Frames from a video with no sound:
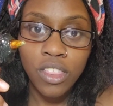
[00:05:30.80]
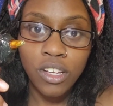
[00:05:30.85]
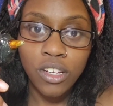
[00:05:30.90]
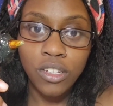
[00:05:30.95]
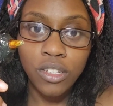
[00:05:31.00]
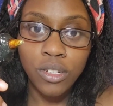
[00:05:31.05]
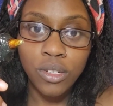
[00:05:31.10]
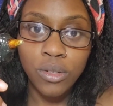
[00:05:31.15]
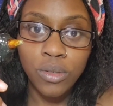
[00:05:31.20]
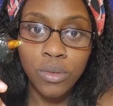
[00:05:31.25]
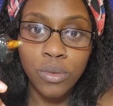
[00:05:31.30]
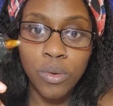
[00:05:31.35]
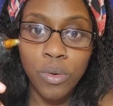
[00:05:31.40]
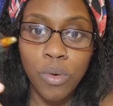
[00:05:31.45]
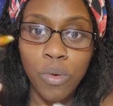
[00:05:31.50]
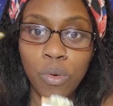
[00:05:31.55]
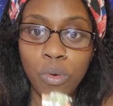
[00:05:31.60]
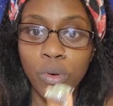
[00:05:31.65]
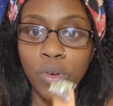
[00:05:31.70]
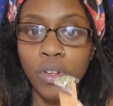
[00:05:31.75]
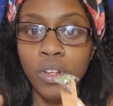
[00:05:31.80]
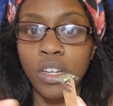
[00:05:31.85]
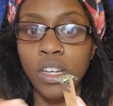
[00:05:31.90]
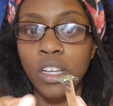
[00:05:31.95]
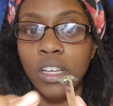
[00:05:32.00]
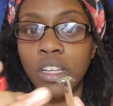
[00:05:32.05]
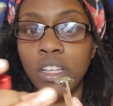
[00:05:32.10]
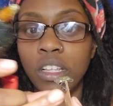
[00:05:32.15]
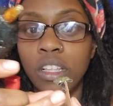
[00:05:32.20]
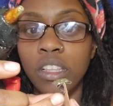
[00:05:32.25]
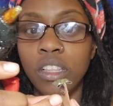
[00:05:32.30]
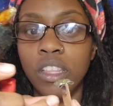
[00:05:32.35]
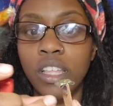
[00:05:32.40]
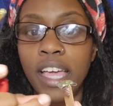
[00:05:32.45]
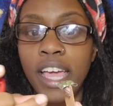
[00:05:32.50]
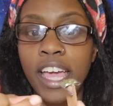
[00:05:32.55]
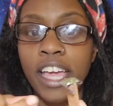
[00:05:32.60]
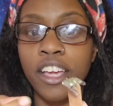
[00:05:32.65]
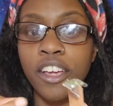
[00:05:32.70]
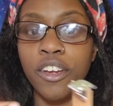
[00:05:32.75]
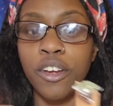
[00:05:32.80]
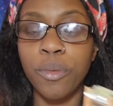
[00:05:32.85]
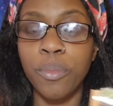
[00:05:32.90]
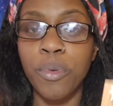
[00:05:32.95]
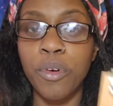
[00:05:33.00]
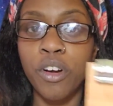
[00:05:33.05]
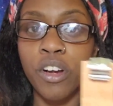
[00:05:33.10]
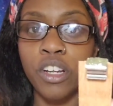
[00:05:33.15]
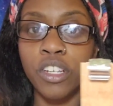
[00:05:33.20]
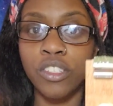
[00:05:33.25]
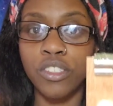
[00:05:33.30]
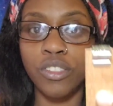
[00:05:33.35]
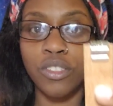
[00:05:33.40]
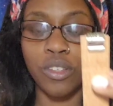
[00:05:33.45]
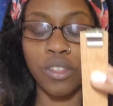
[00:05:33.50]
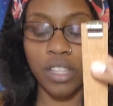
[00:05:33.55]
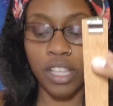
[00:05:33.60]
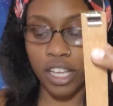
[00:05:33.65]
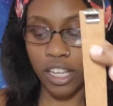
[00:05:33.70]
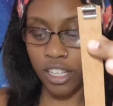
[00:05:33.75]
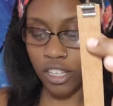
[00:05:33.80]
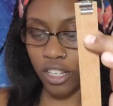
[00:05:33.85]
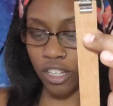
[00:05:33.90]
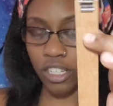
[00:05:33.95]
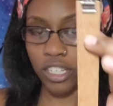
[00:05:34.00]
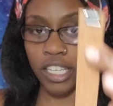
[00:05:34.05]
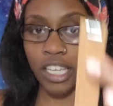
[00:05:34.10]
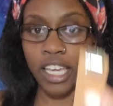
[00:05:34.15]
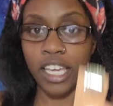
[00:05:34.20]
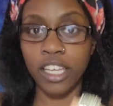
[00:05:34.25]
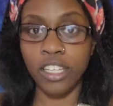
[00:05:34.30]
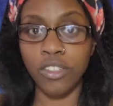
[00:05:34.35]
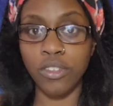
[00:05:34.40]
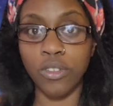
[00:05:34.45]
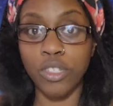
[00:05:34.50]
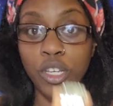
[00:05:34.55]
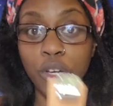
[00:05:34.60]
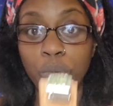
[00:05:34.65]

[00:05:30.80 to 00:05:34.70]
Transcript: the glue on the anchor part so that your candle,